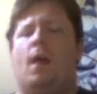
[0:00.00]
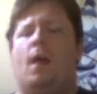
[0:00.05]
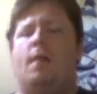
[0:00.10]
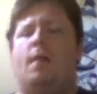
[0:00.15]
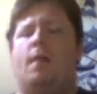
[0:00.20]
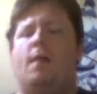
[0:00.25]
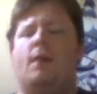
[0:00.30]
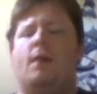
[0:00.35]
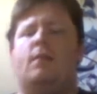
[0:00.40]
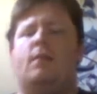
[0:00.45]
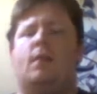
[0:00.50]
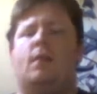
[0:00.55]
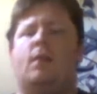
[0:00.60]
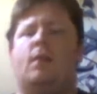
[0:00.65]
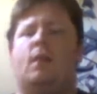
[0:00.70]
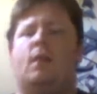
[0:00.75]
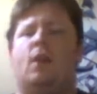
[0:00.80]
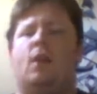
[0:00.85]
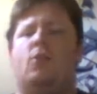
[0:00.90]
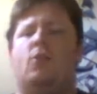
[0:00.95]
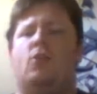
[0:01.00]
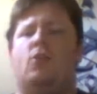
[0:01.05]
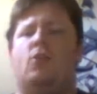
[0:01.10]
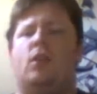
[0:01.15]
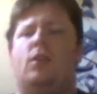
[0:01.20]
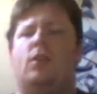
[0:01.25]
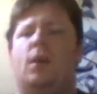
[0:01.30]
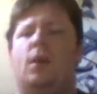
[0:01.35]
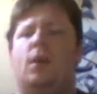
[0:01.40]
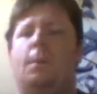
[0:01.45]
This season is
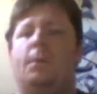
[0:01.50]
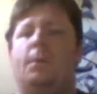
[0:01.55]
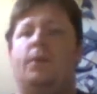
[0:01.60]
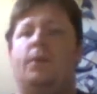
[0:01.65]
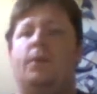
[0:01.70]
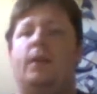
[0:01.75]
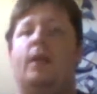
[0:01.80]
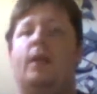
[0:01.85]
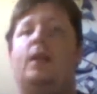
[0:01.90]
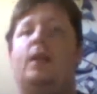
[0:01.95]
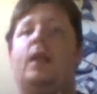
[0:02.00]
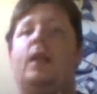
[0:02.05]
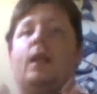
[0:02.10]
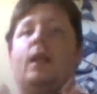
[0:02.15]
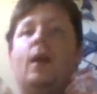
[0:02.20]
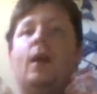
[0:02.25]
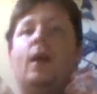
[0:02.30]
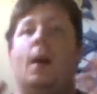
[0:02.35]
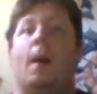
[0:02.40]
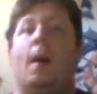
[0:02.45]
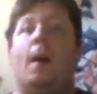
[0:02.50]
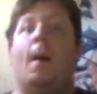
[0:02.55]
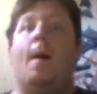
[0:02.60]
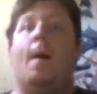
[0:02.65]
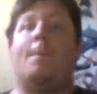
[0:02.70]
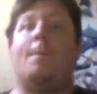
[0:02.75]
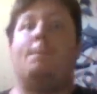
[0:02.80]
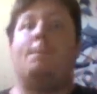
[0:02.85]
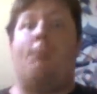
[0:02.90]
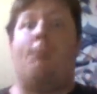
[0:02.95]
just completely
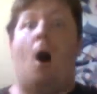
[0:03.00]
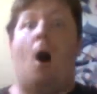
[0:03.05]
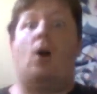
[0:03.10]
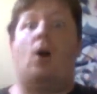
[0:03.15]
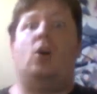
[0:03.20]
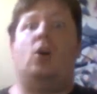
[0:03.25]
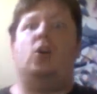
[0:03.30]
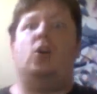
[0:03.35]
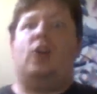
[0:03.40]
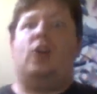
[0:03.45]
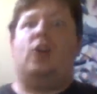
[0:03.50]
bonkers.